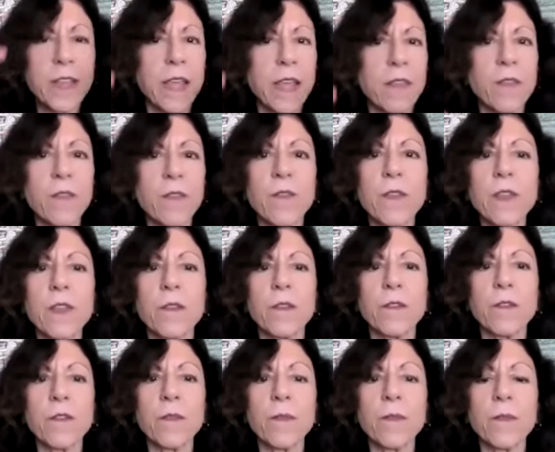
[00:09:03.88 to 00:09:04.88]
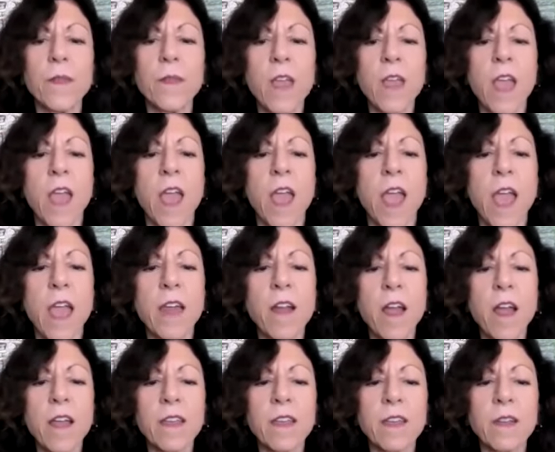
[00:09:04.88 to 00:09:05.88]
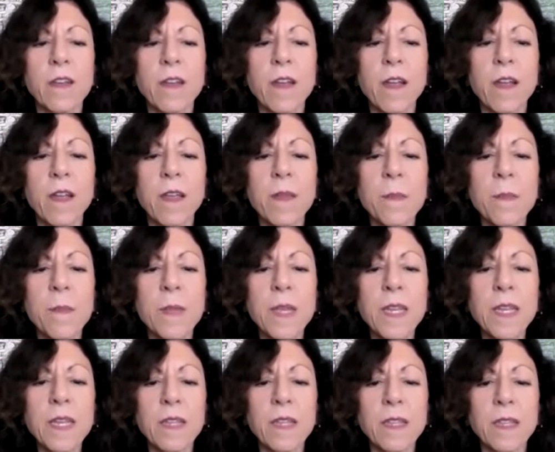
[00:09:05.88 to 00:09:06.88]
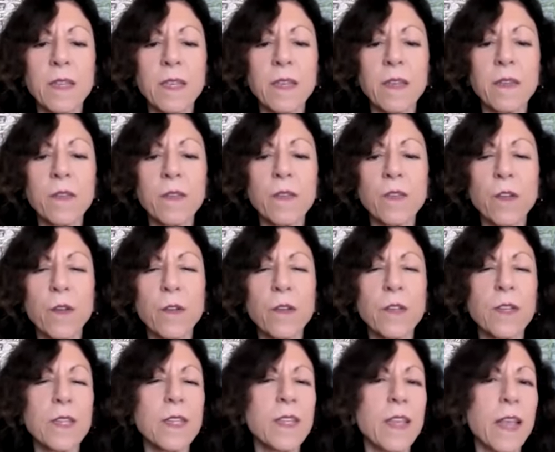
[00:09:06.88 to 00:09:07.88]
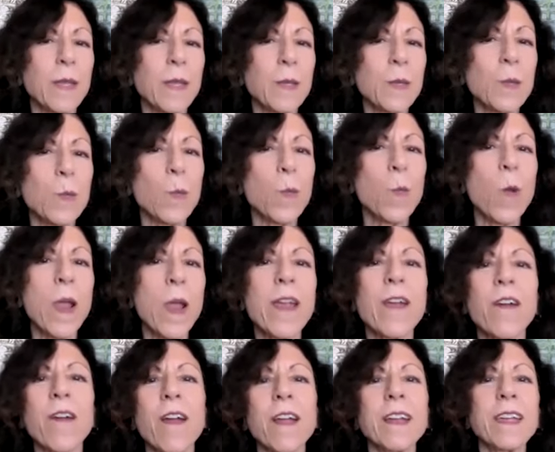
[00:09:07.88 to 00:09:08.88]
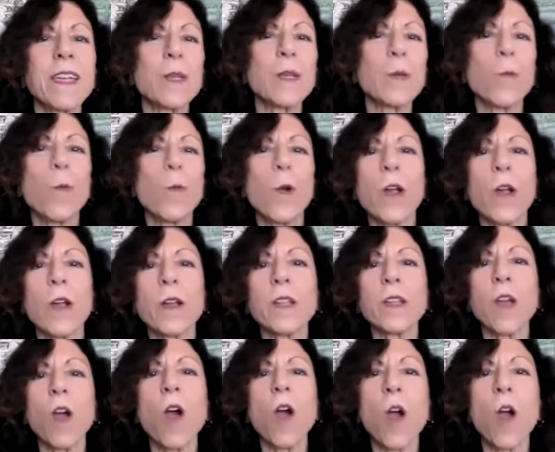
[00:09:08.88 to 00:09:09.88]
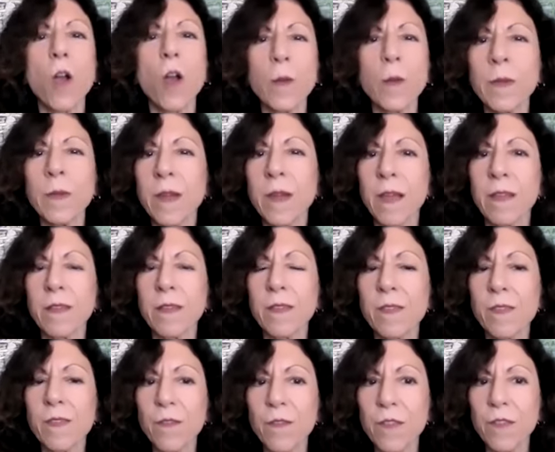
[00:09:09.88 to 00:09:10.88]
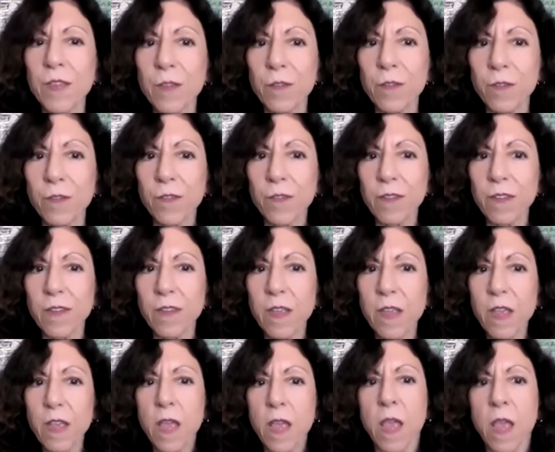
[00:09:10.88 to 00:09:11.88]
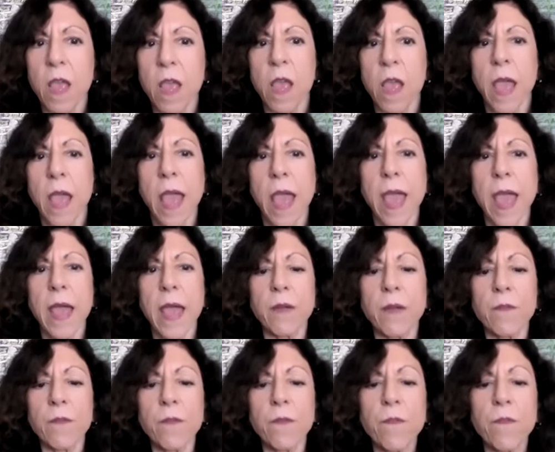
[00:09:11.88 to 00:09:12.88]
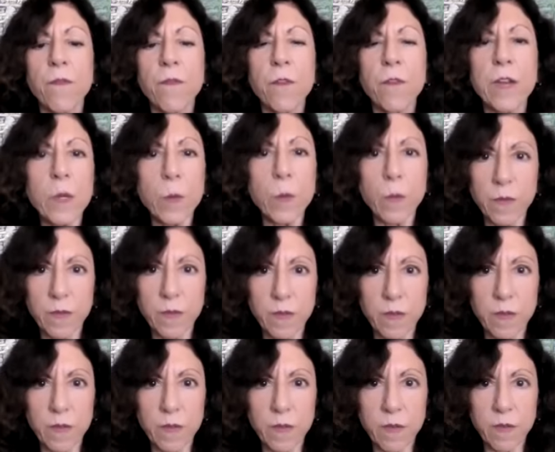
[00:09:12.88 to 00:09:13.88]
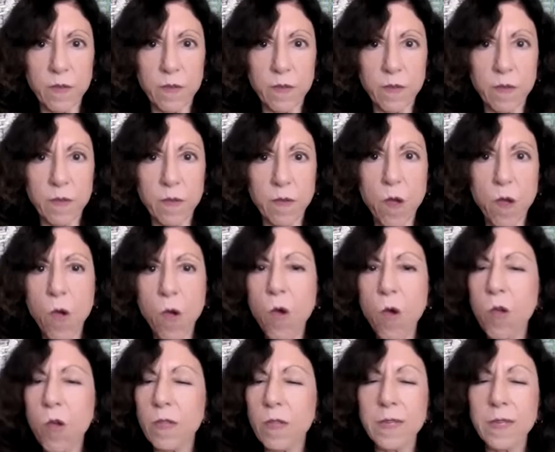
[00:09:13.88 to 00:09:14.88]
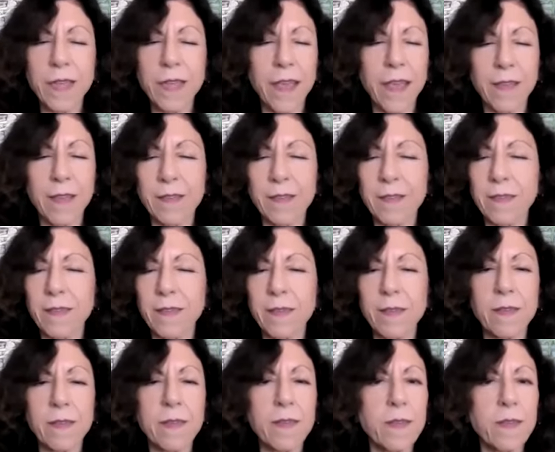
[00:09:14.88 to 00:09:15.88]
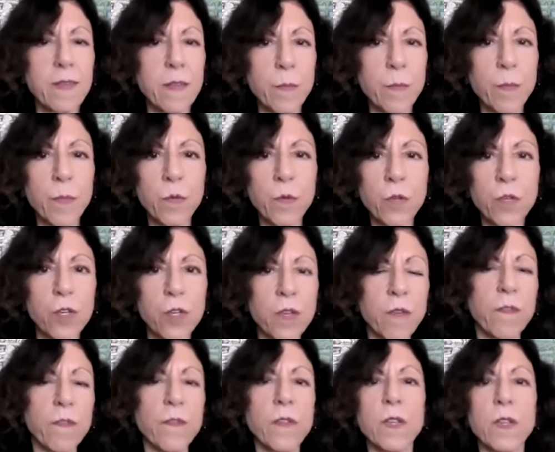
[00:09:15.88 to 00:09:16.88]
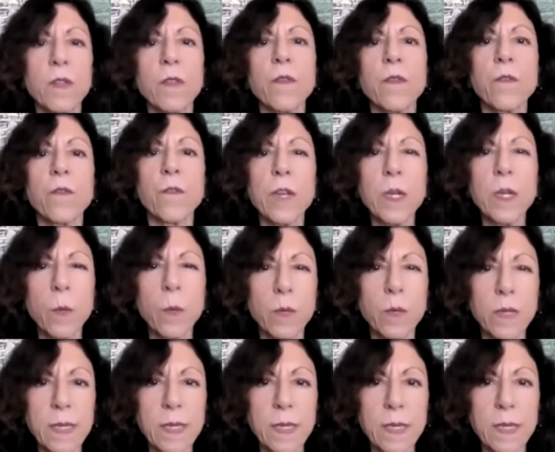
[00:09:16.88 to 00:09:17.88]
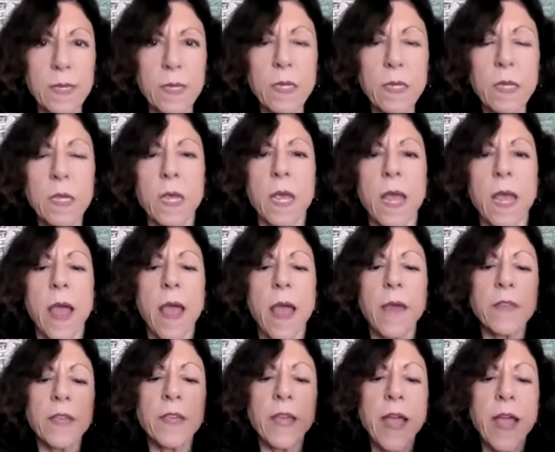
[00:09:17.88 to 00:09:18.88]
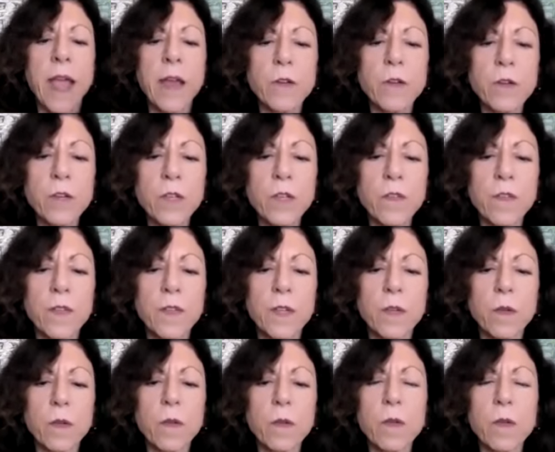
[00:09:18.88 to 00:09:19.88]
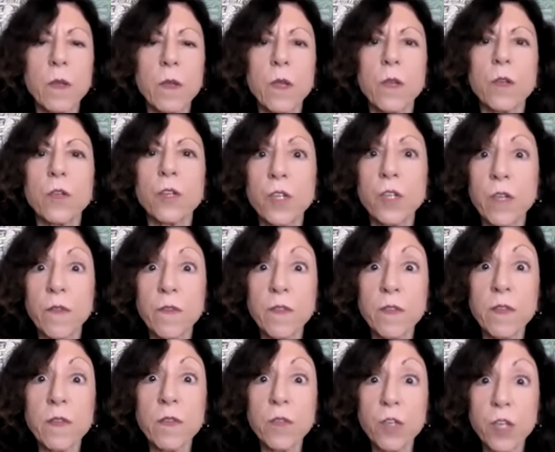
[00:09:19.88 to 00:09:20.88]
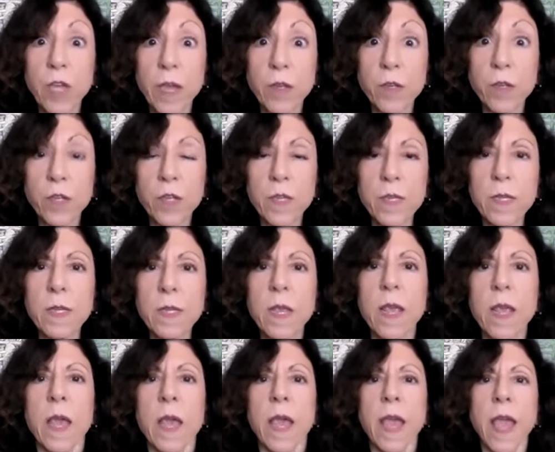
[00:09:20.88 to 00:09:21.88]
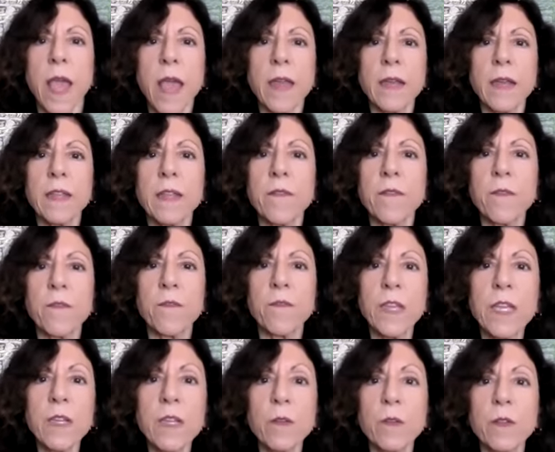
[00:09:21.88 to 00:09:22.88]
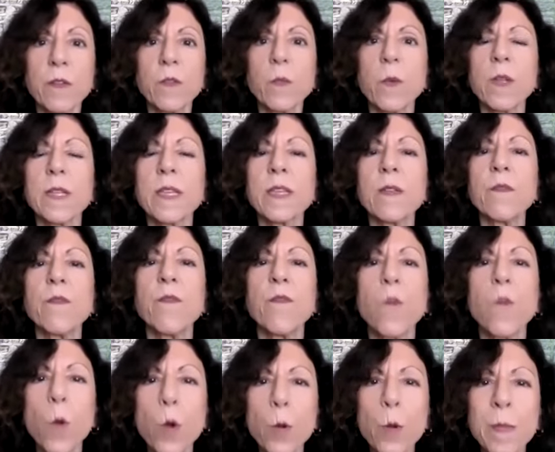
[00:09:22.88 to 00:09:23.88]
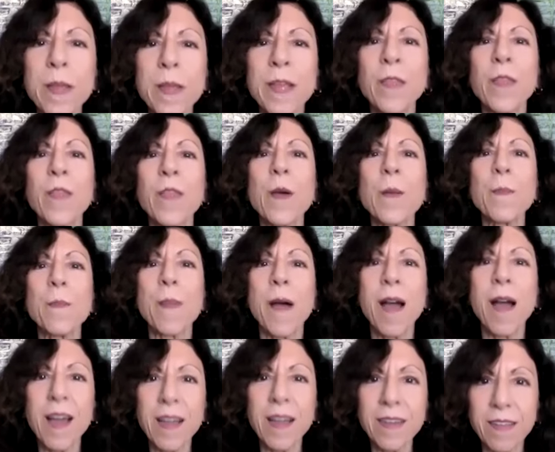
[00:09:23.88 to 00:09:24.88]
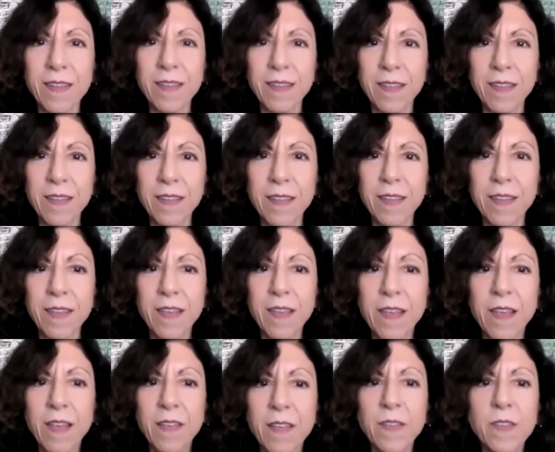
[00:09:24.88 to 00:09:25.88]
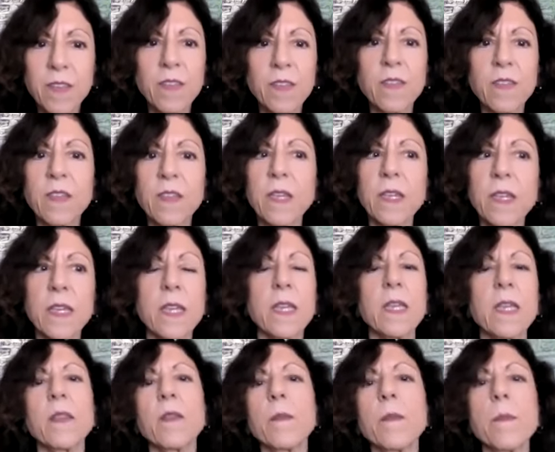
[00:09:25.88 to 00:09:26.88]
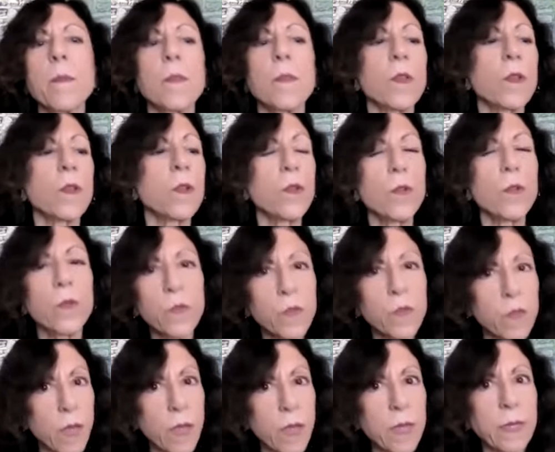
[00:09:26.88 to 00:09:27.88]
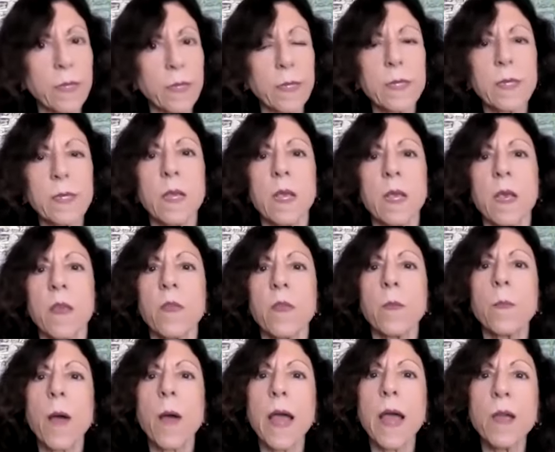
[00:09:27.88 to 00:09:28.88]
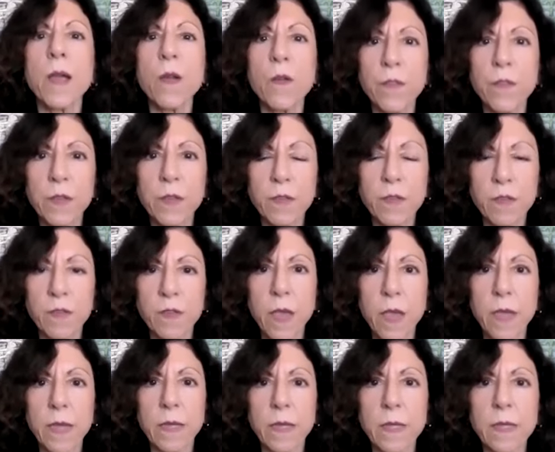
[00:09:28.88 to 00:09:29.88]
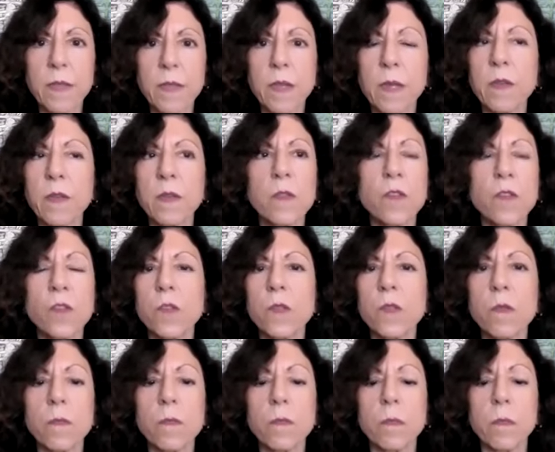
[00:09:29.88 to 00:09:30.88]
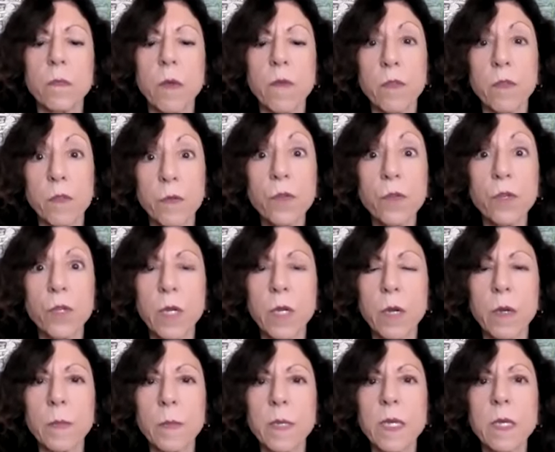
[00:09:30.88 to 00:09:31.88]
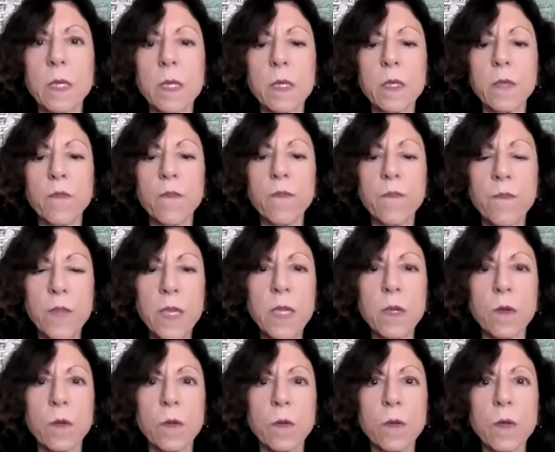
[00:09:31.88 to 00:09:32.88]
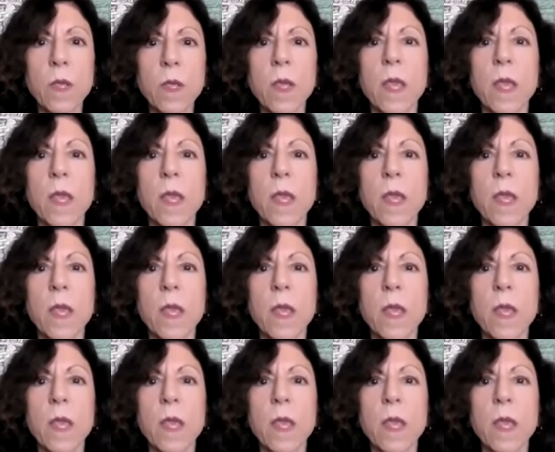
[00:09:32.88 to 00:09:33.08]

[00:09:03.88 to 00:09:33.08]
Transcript: the field. And I can immediately start to sense where I need to work to harmonize the field. And frequencies, all it takes is a simple shift in the frequency, and the energy field shifts and changes. And the field is what's informing the body. This is the key, the new science, the biofield science that is just revolutionary, because the field